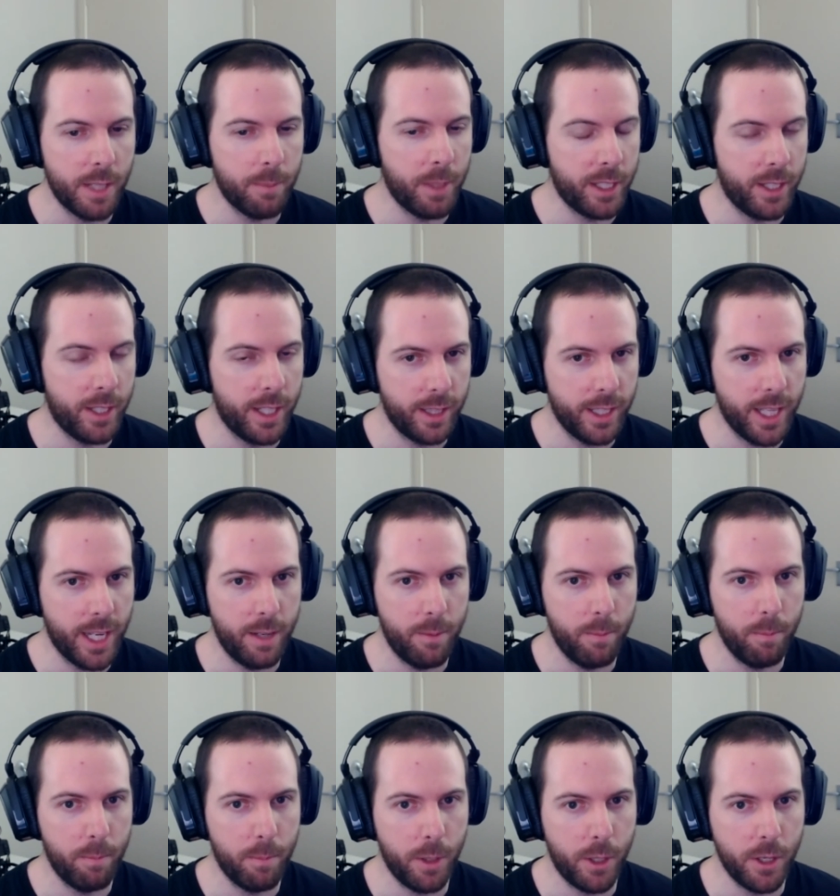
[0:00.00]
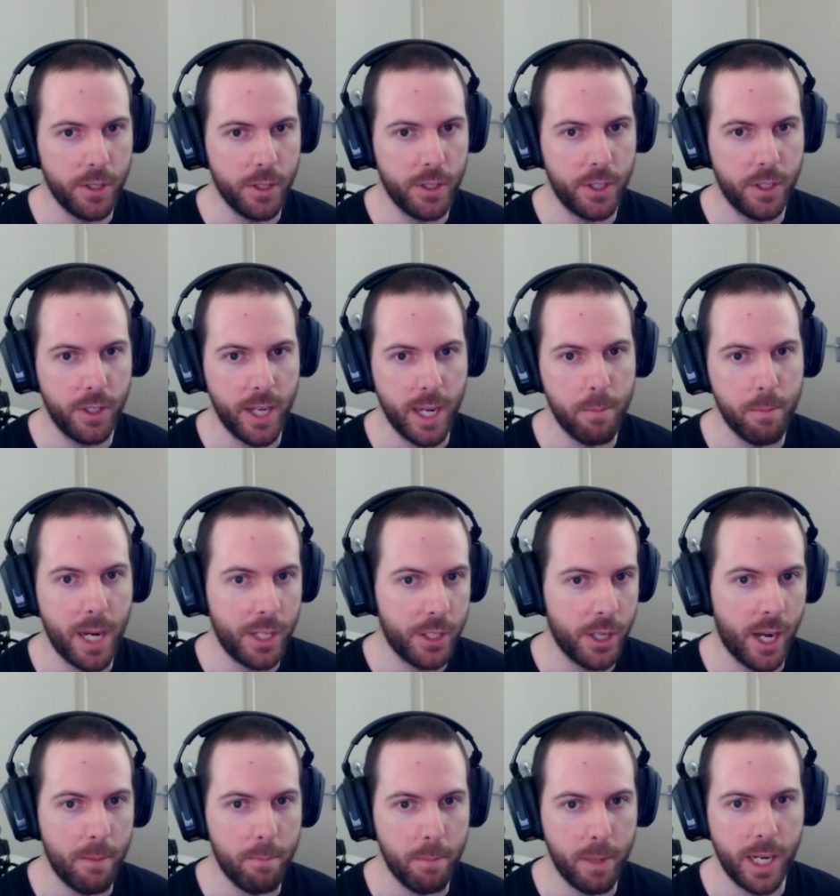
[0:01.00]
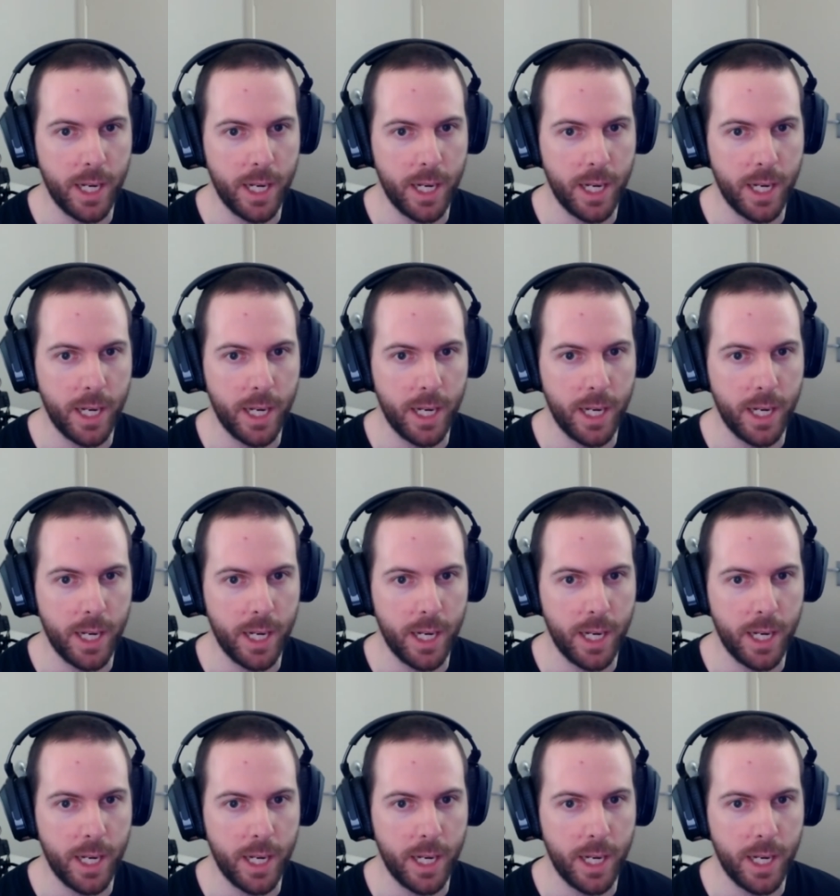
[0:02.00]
something like that, because yeah, my time